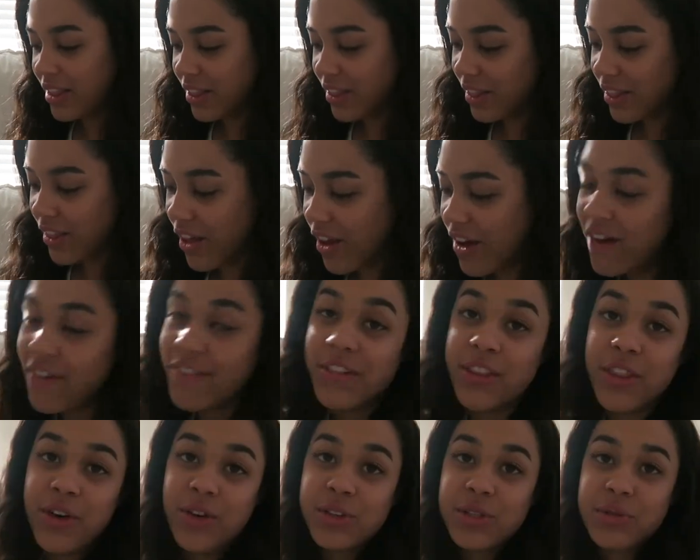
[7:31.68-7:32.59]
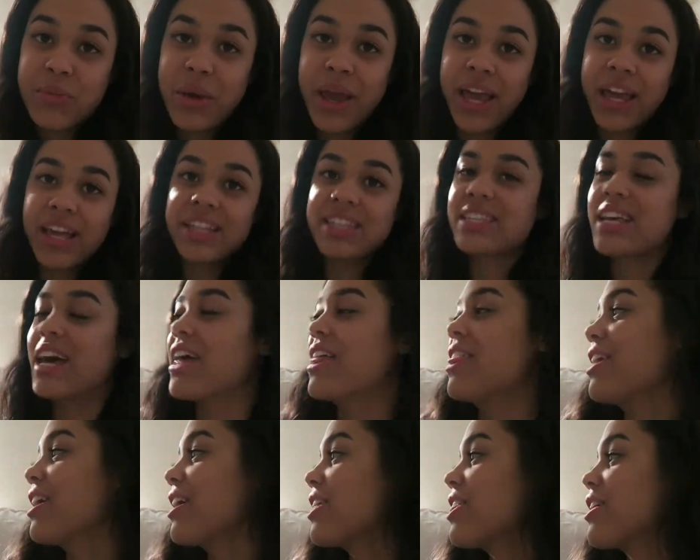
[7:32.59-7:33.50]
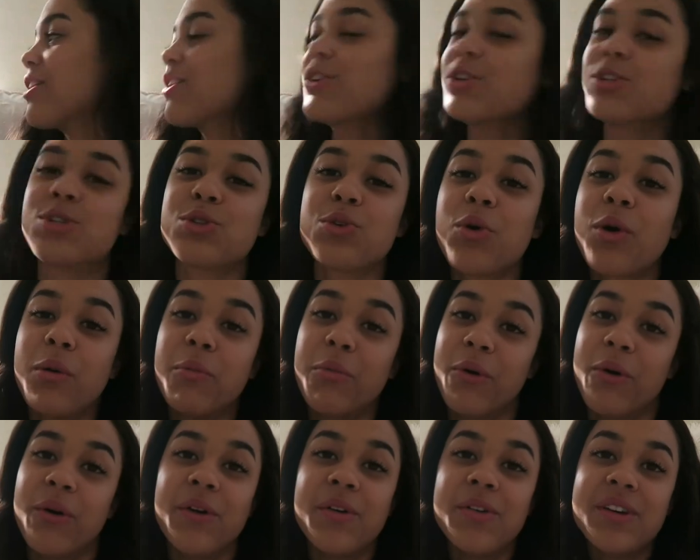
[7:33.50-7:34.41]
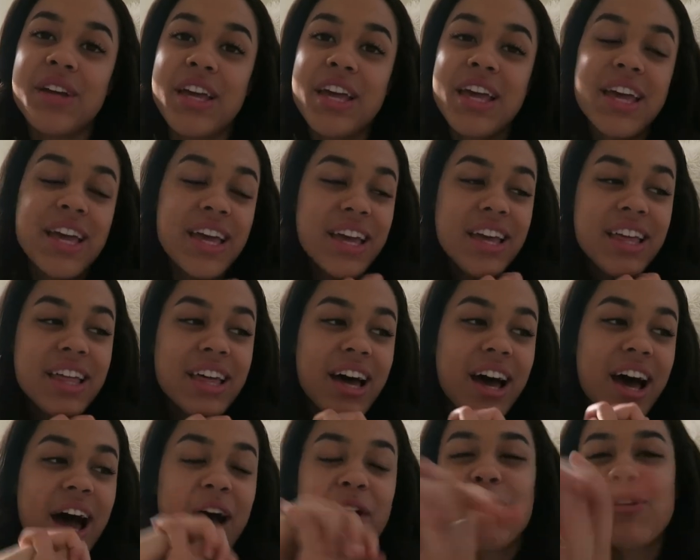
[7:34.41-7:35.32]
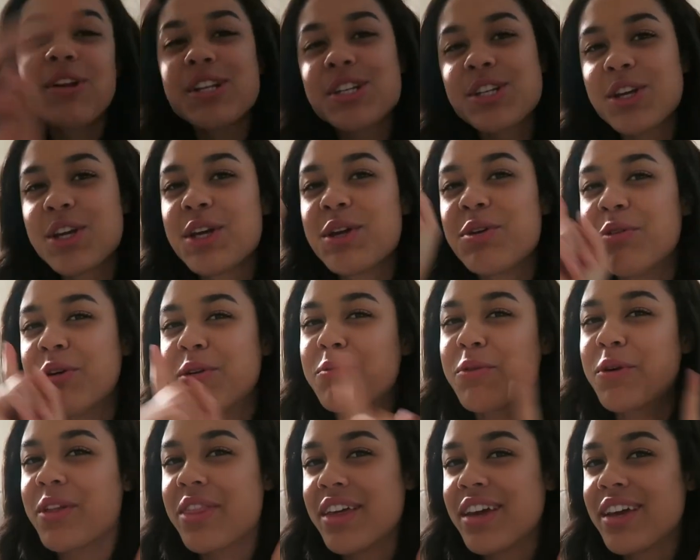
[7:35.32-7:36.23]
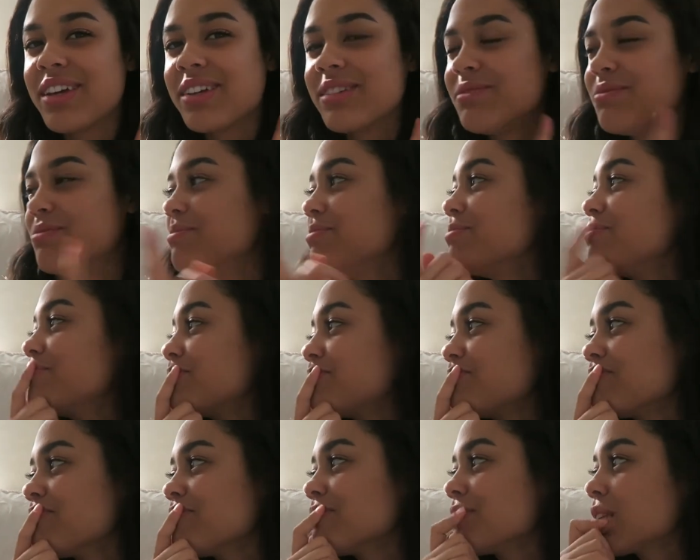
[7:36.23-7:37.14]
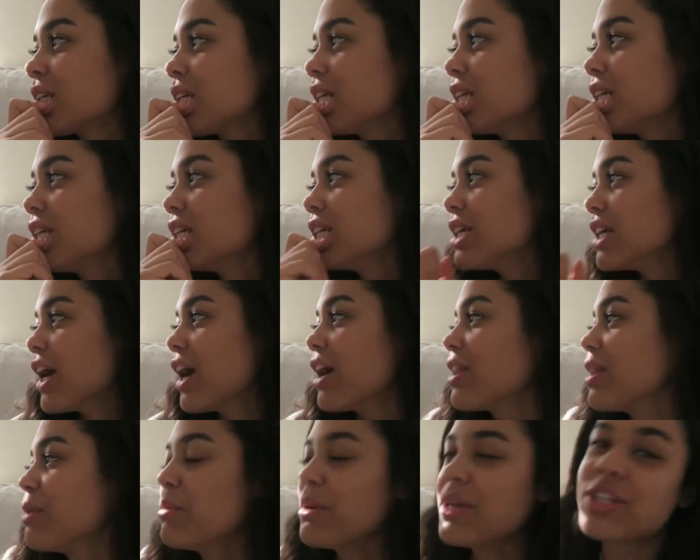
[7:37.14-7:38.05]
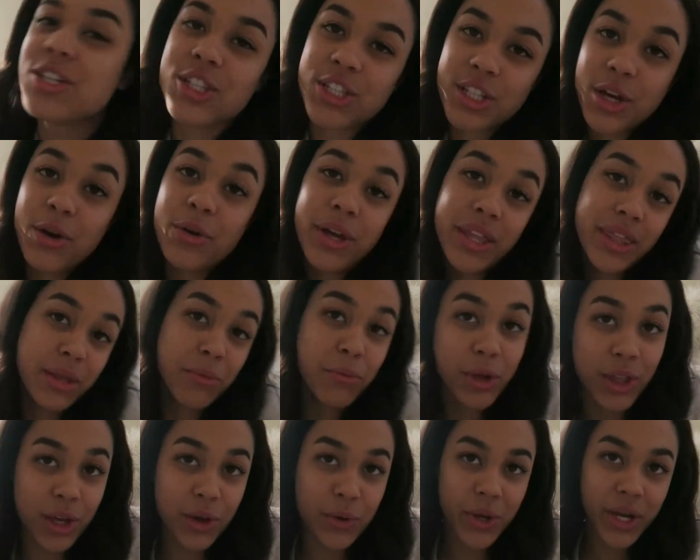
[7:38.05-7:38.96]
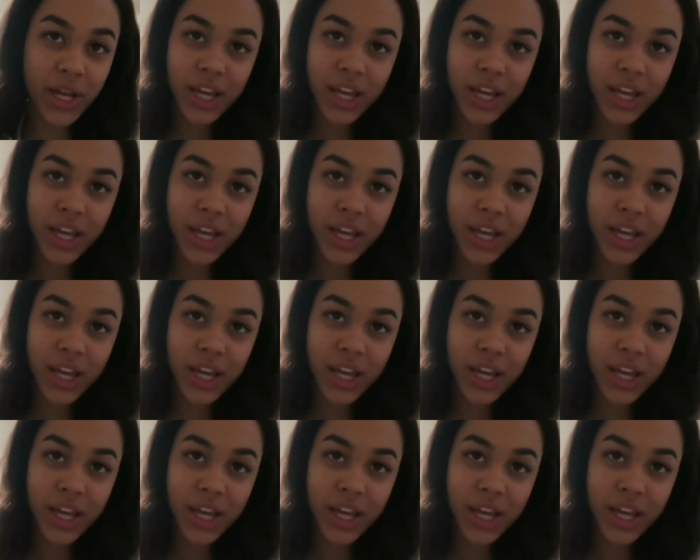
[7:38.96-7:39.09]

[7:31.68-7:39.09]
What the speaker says: I love those pants. I think they're adorable. I want to show you one more thing. Yeah, let me just go get them really